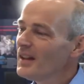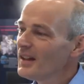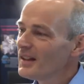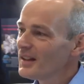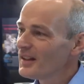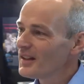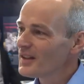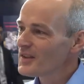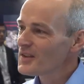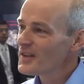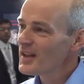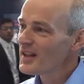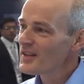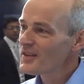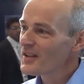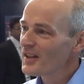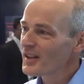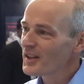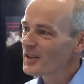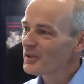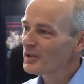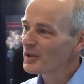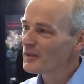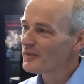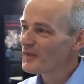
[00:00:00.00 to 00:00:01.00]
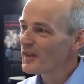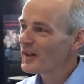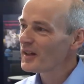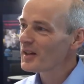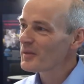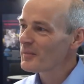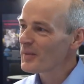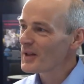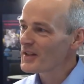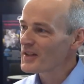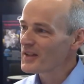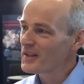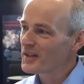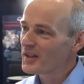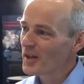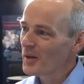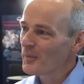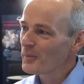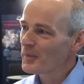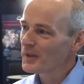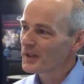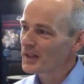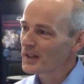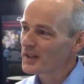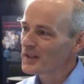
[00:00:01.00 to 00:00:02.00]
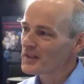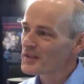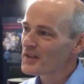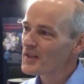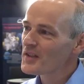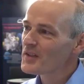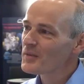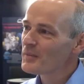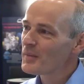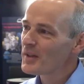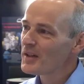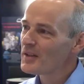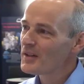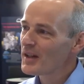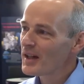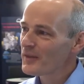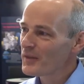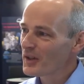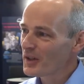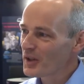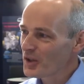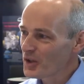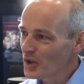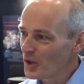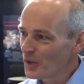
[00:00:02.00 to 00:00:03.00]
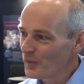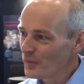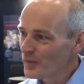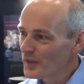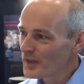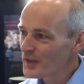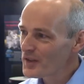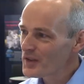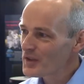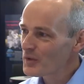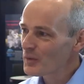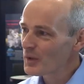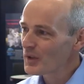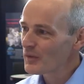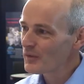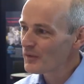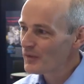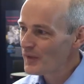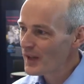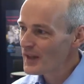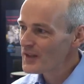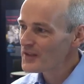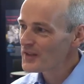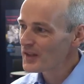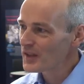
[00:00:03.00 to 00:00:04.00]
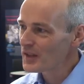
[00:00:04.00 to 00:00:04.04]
Now, it sounds like you're a very busy company. Does this mean you have the confidence to invest